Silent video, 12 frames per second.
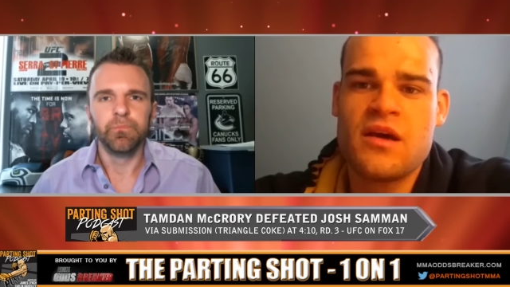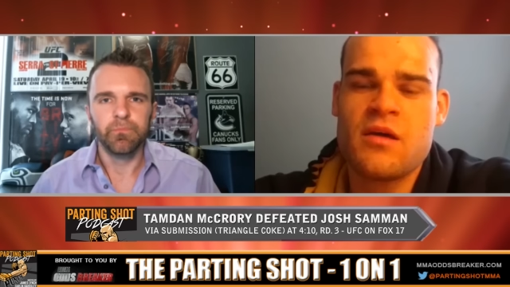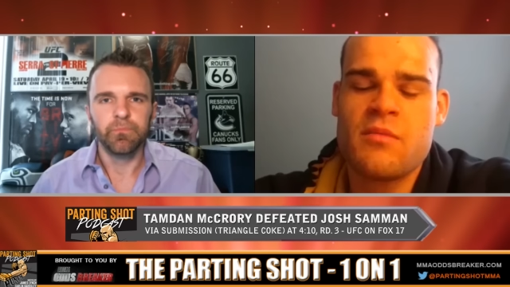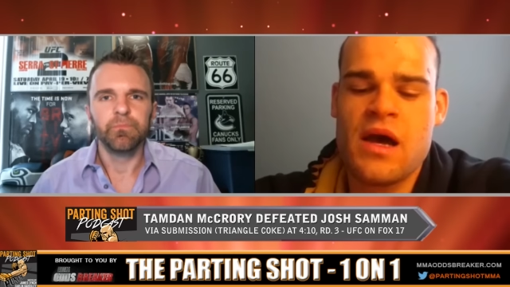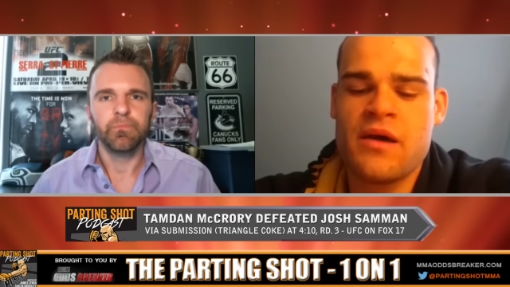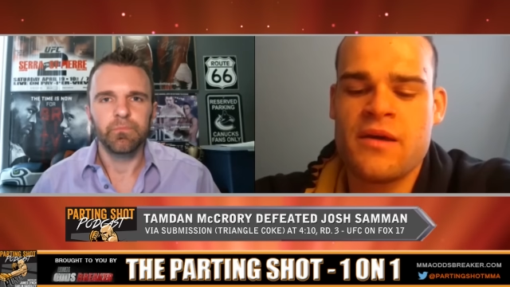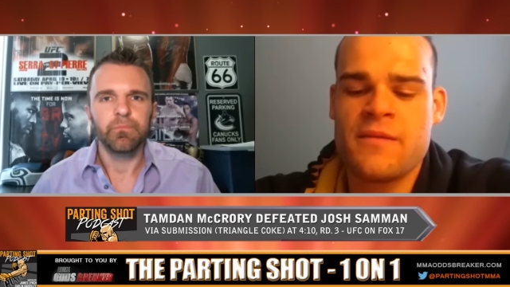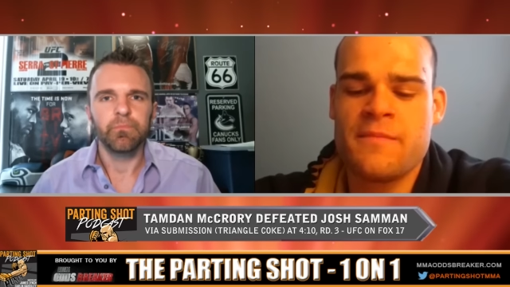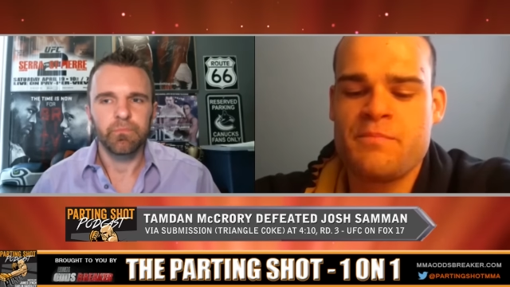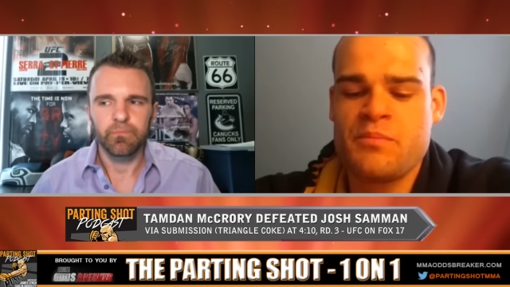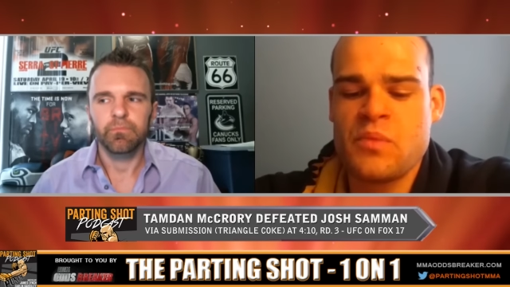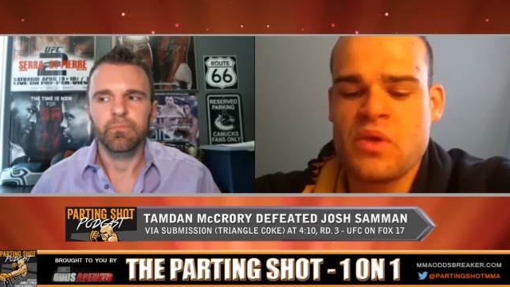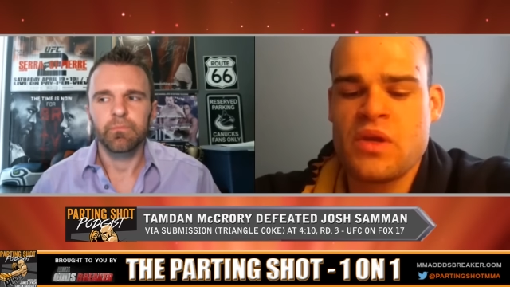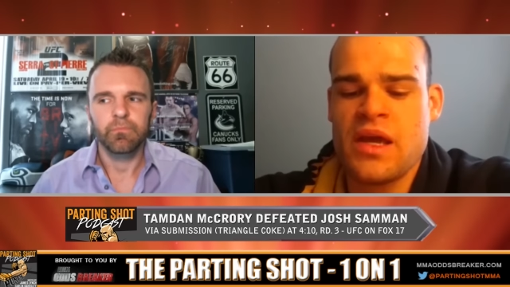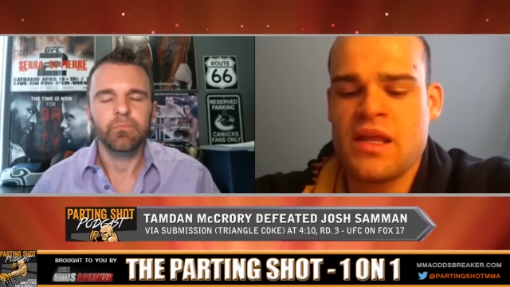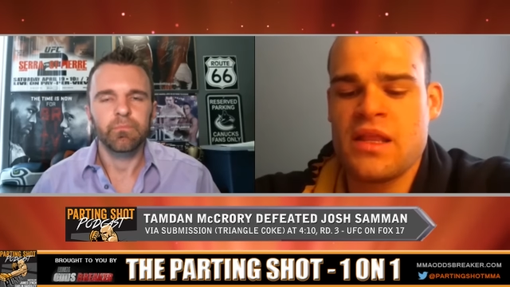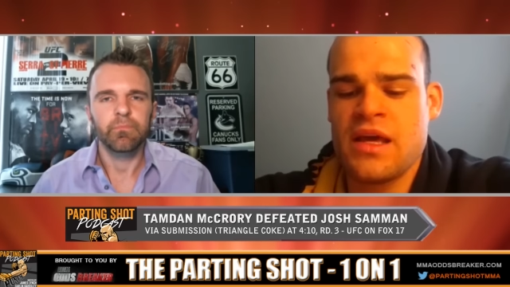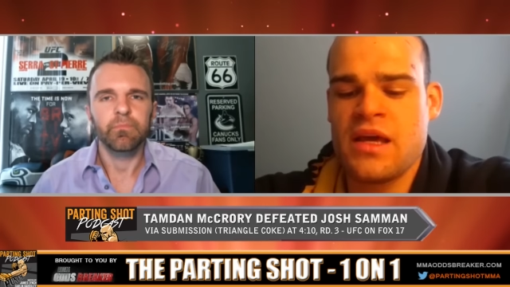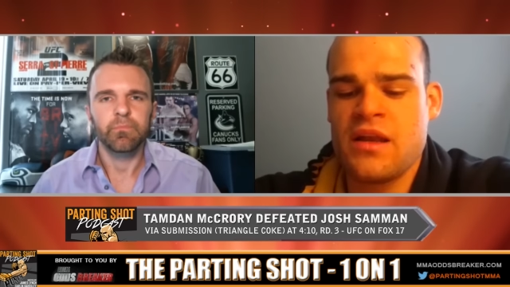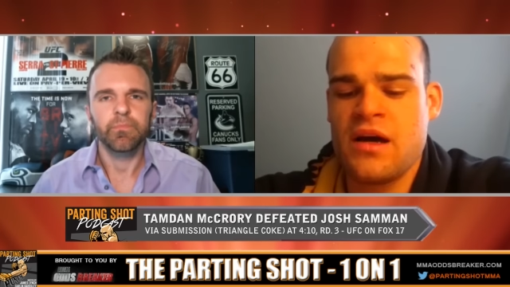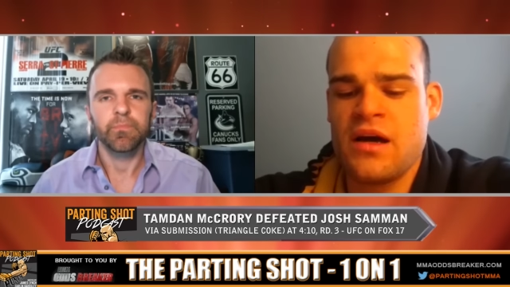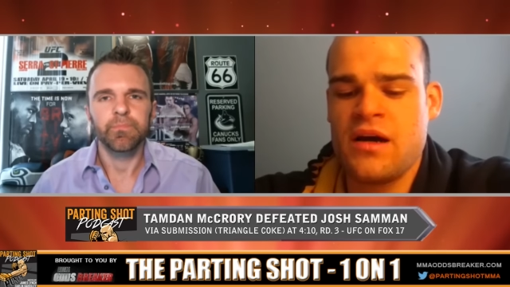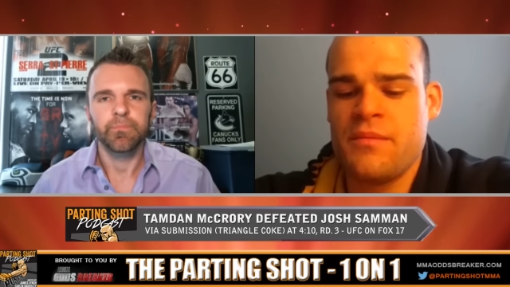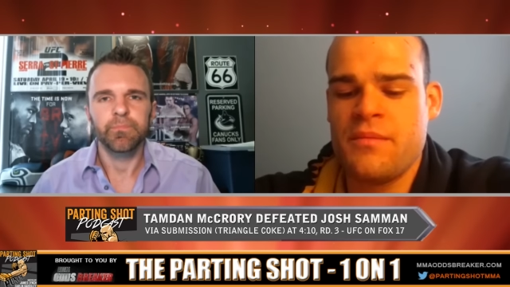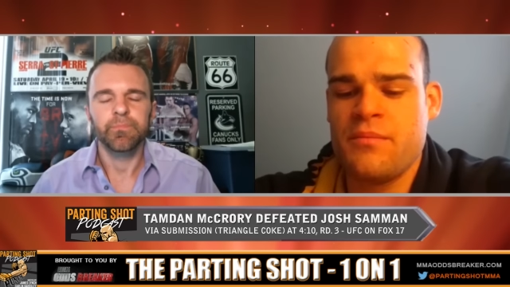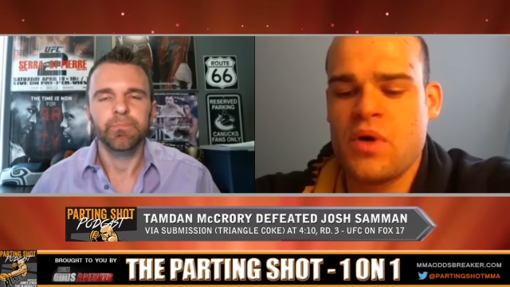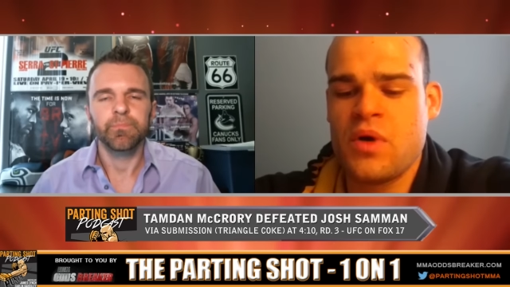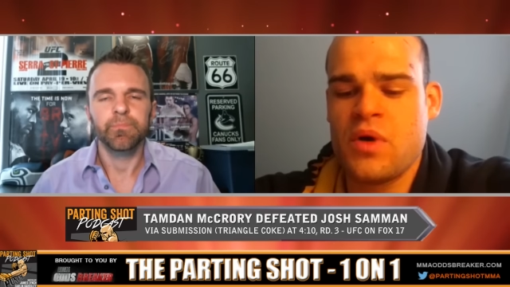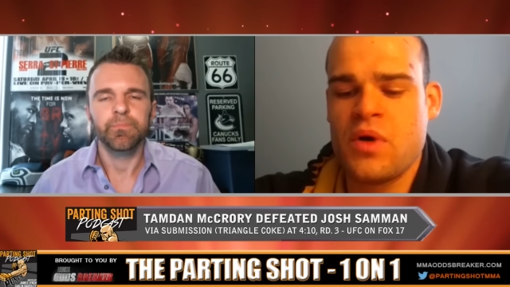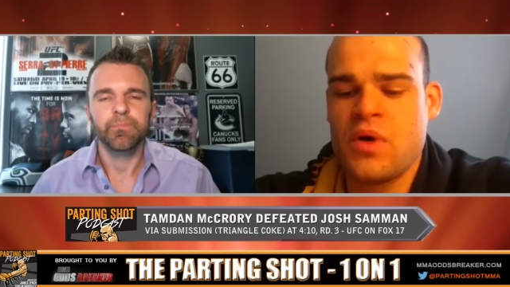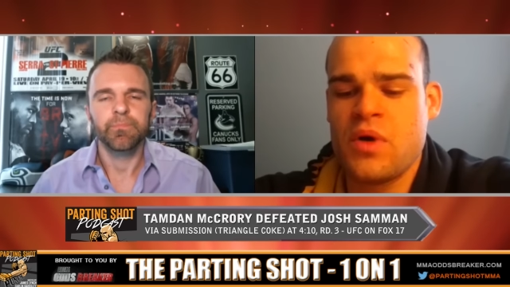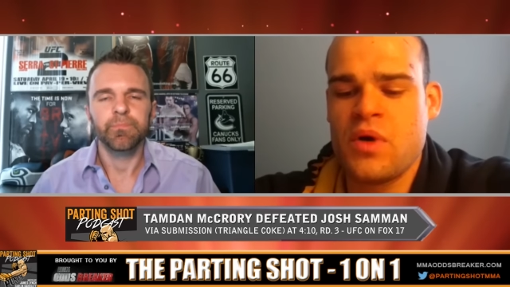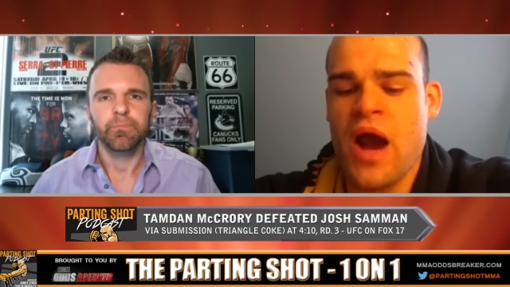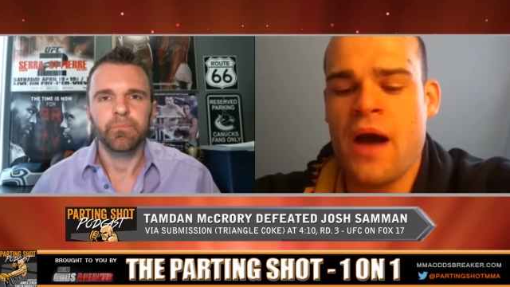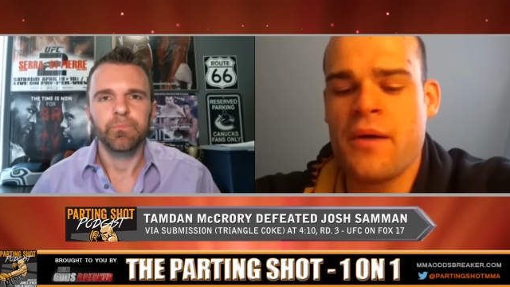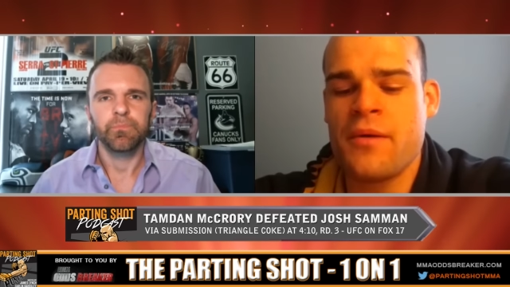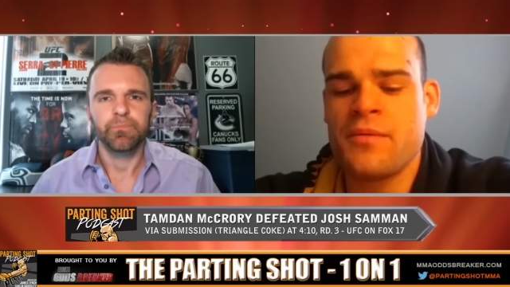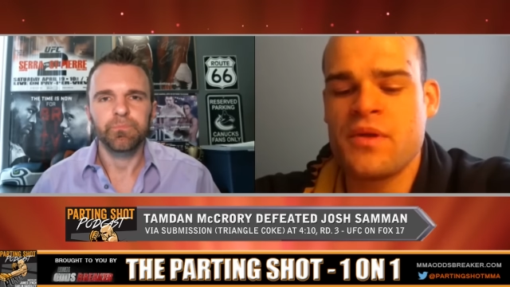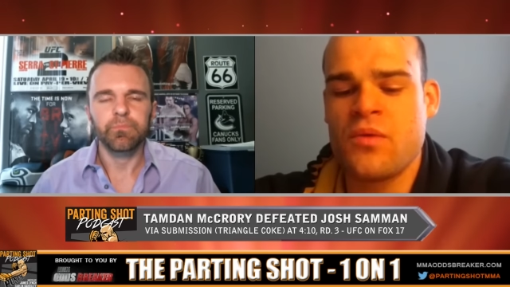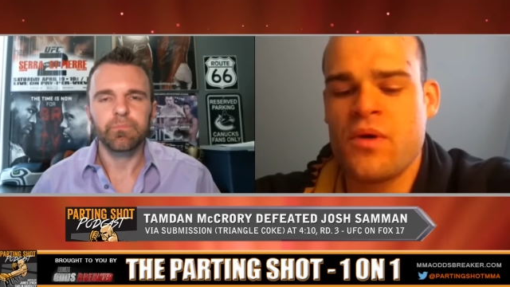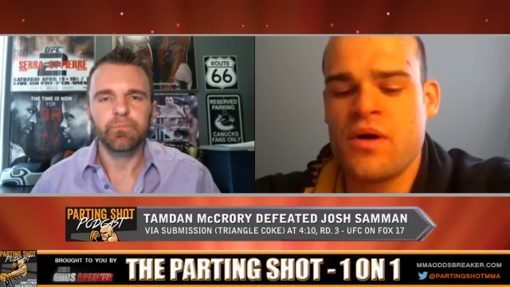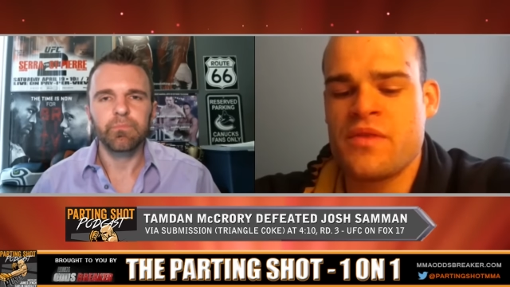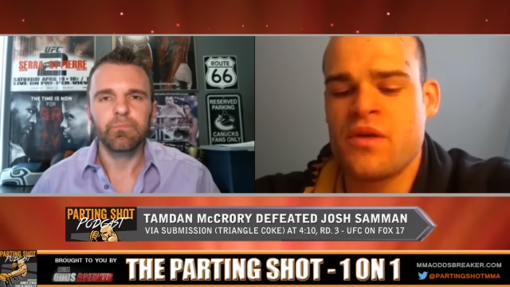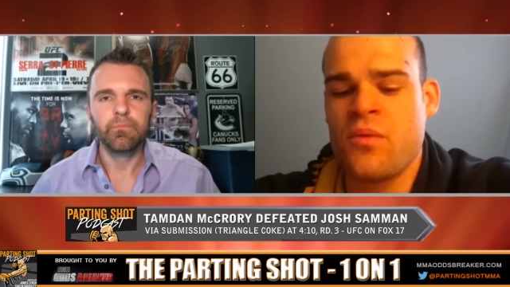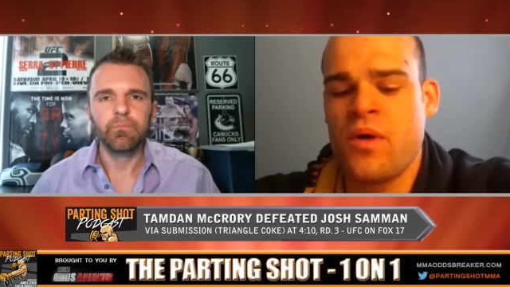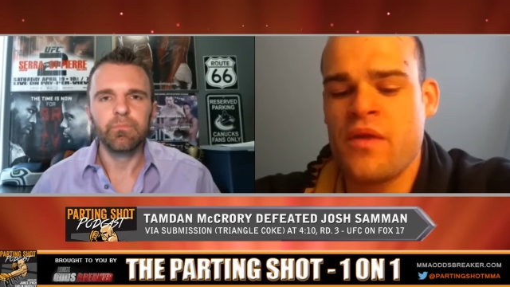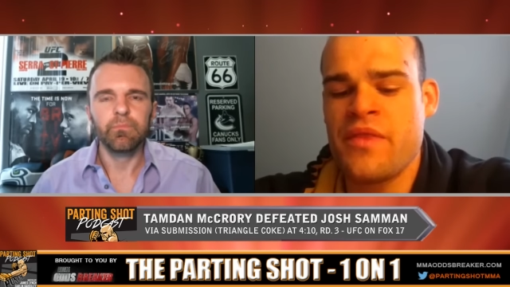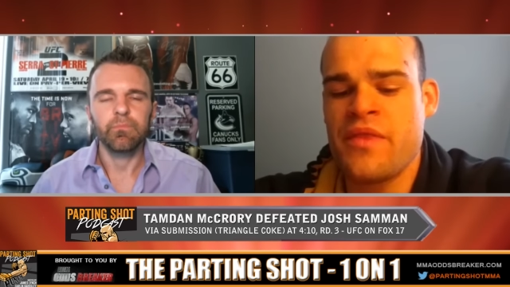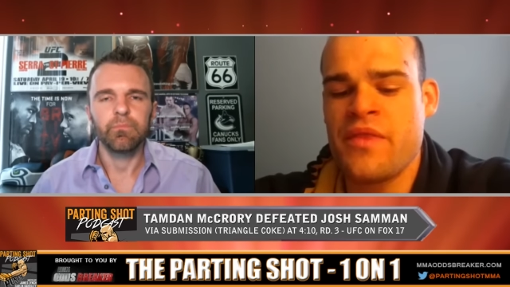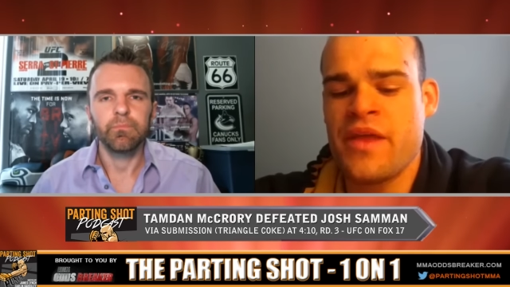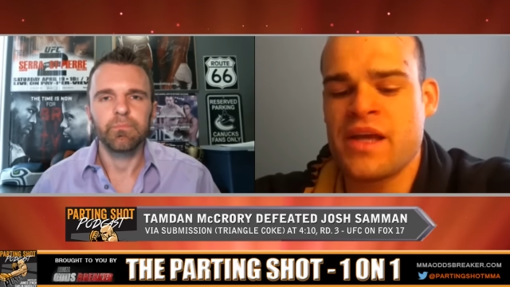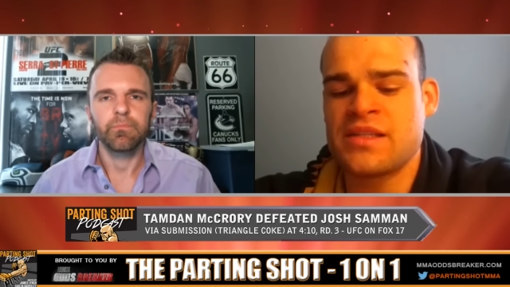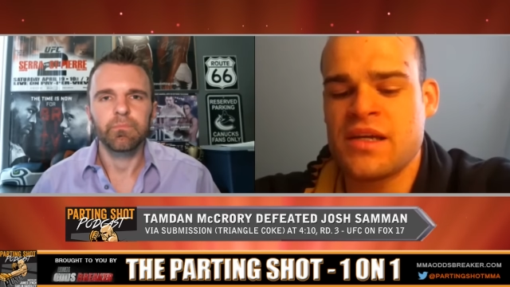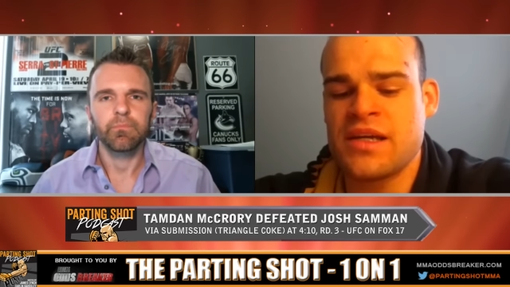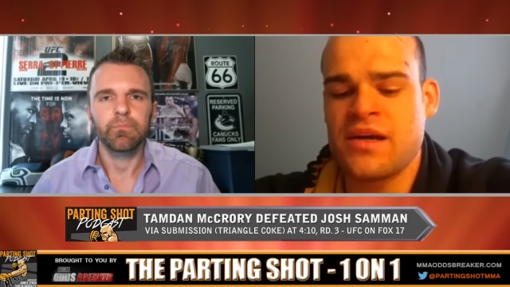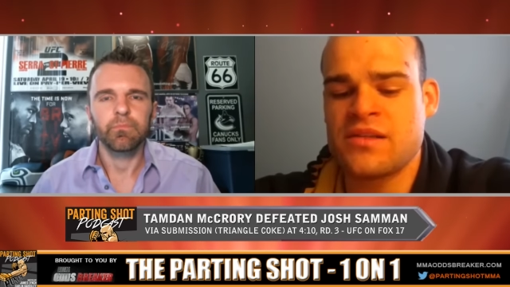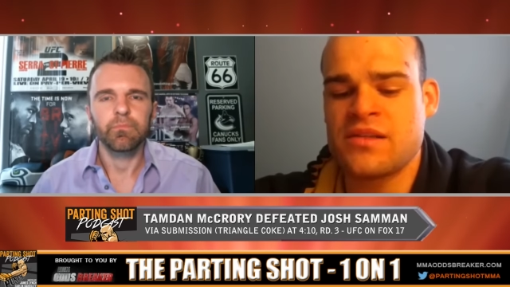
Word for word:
Speaker 1: about him. And then probably the one that stuck out to